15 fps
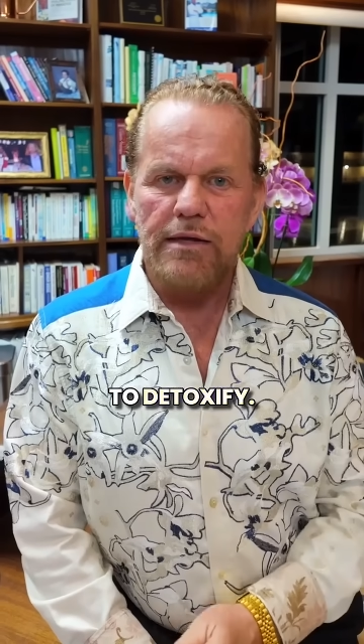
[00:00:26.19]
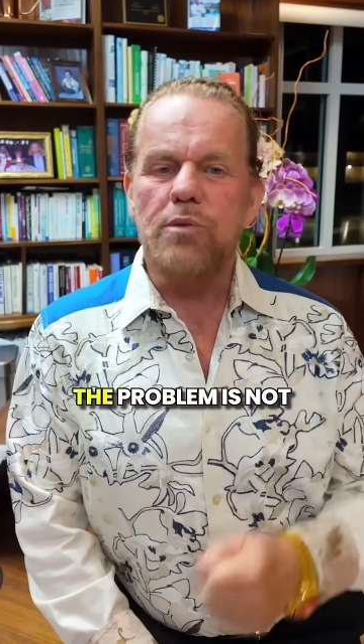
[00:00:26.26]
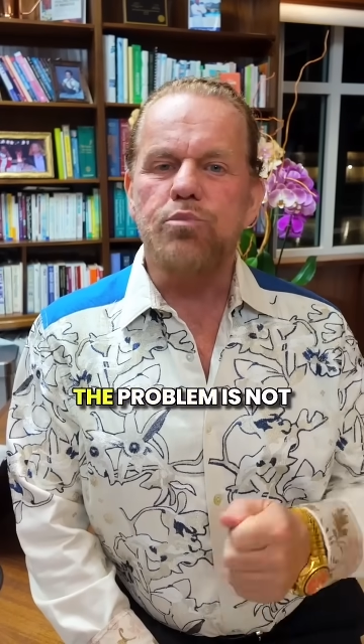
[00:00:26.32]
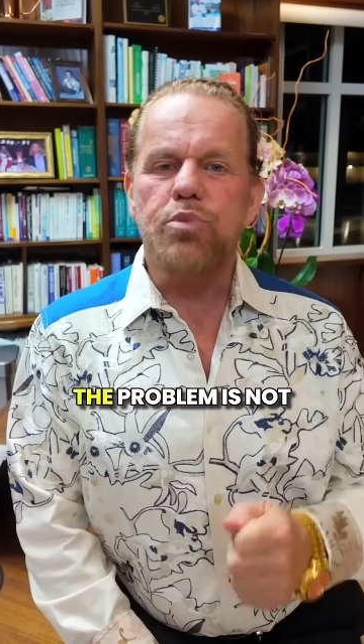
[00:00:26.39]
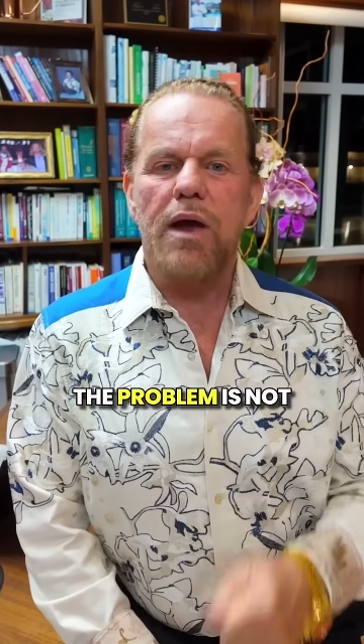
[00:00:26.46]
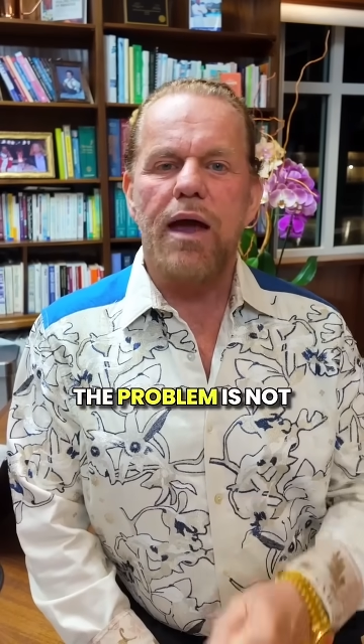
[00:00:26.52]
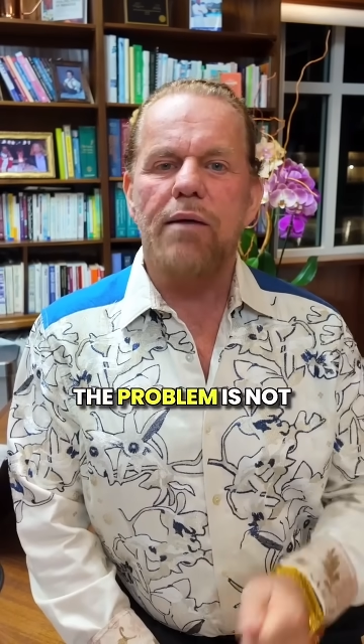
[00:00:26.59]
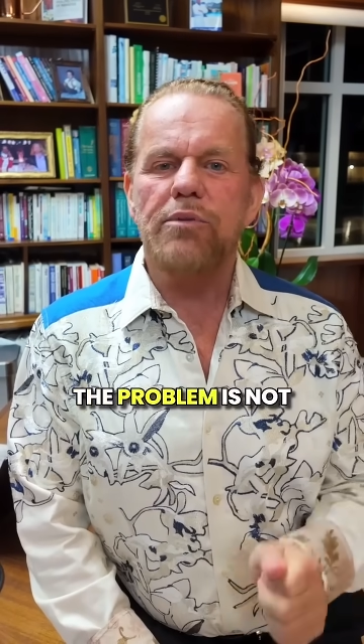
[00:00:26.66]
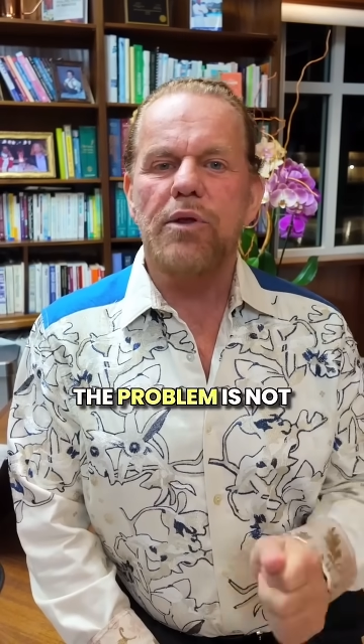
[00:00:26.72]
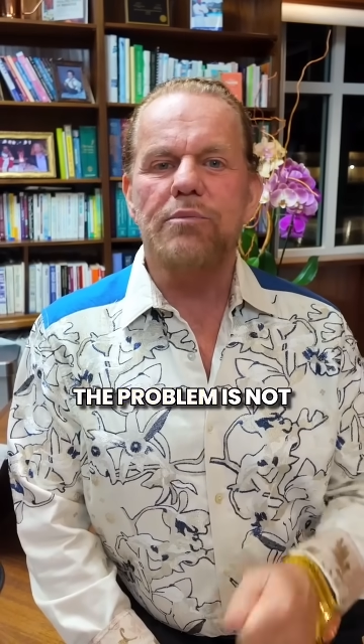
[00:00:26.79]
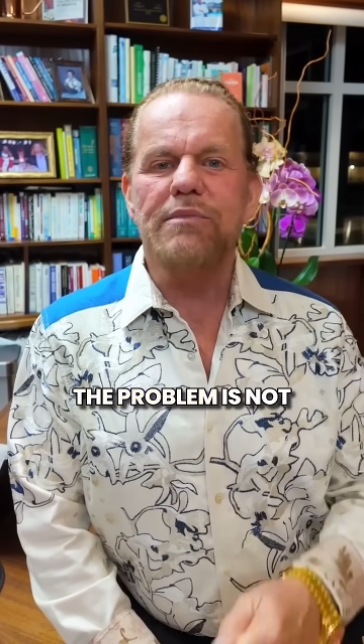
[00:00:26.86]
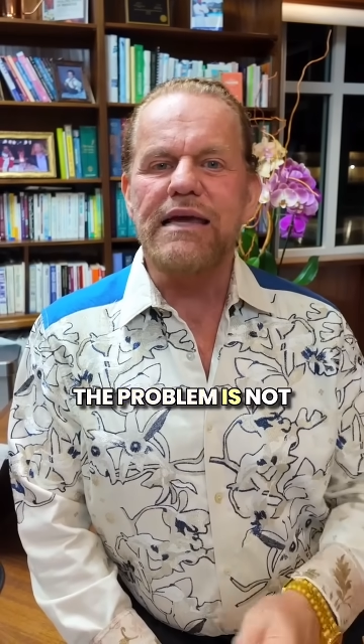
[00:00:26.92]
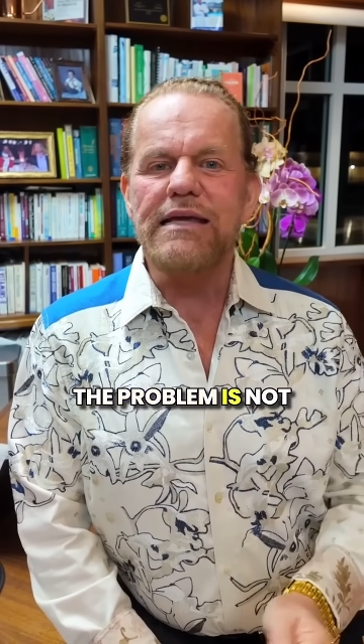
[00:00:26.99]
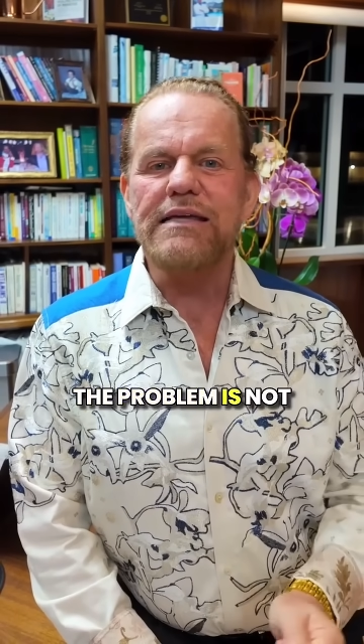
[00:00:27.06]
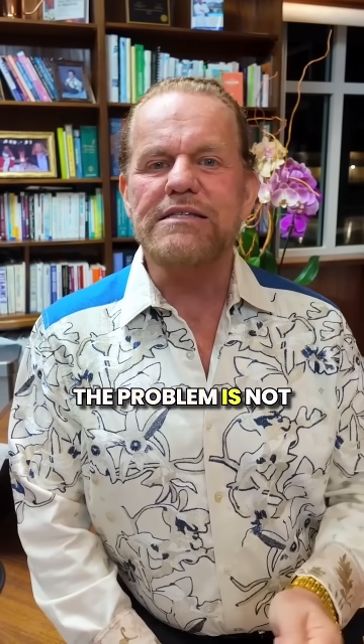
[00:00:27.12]
The
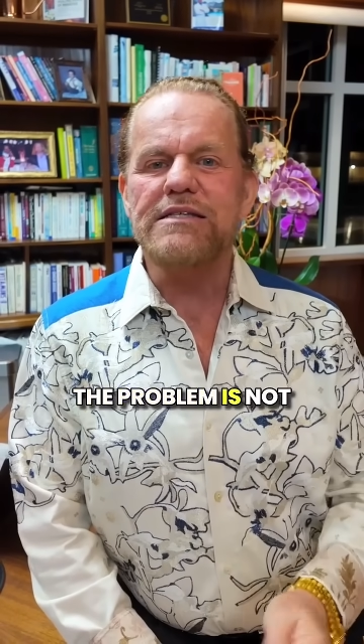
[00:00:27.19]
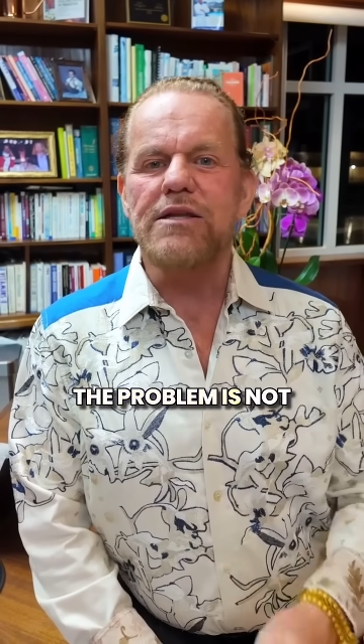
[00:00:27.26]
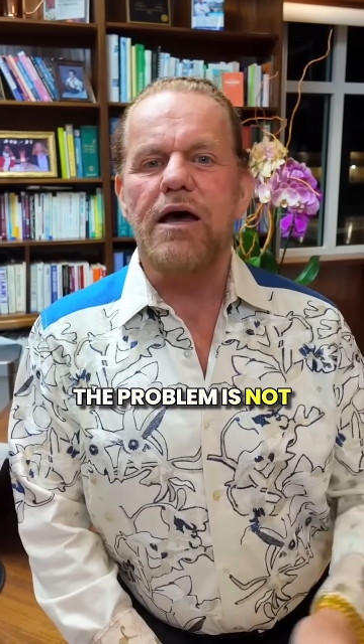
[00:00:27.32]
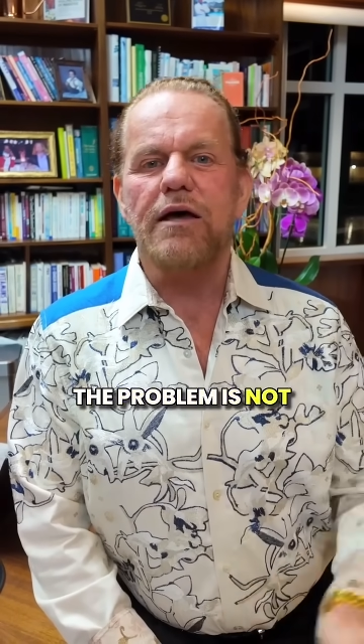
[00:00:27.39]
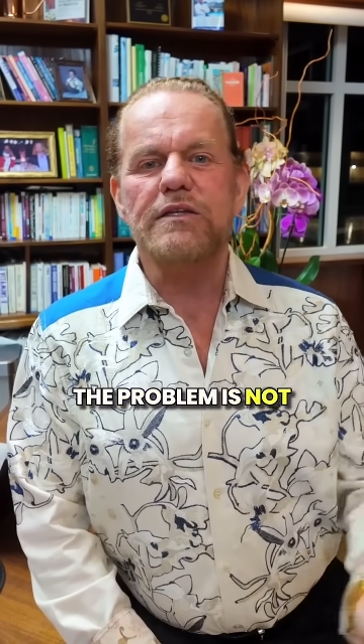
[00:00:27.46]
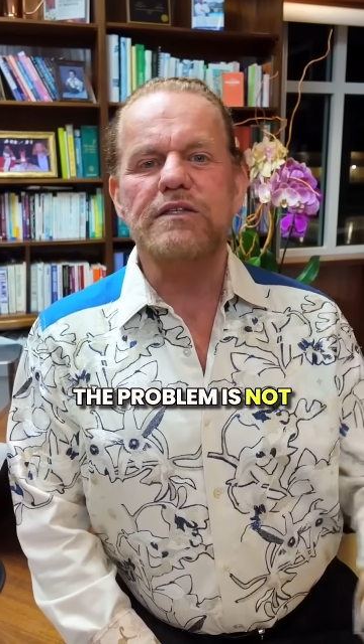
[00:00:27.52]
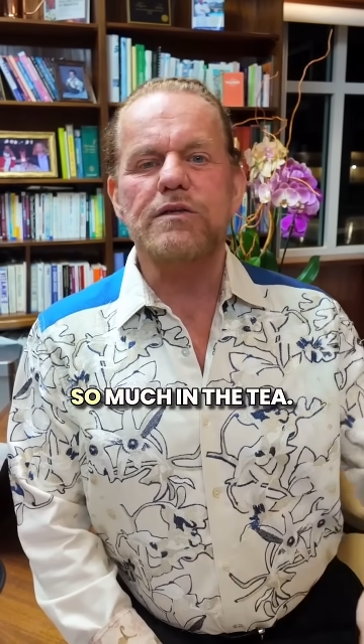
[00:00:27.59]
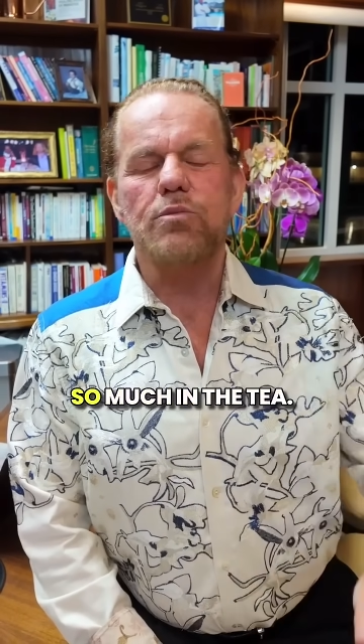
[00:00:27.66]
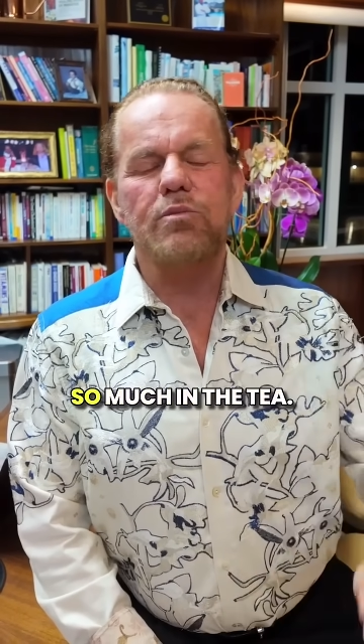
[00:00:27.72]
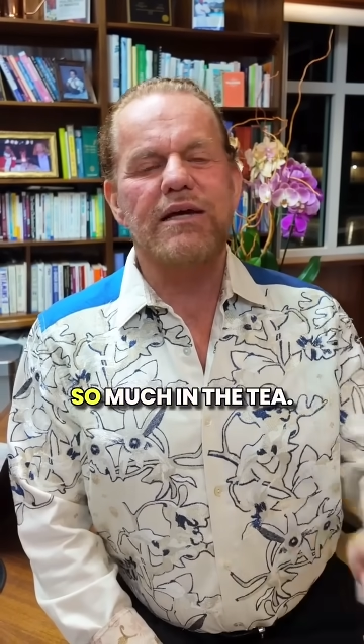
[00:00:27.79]
problem is not so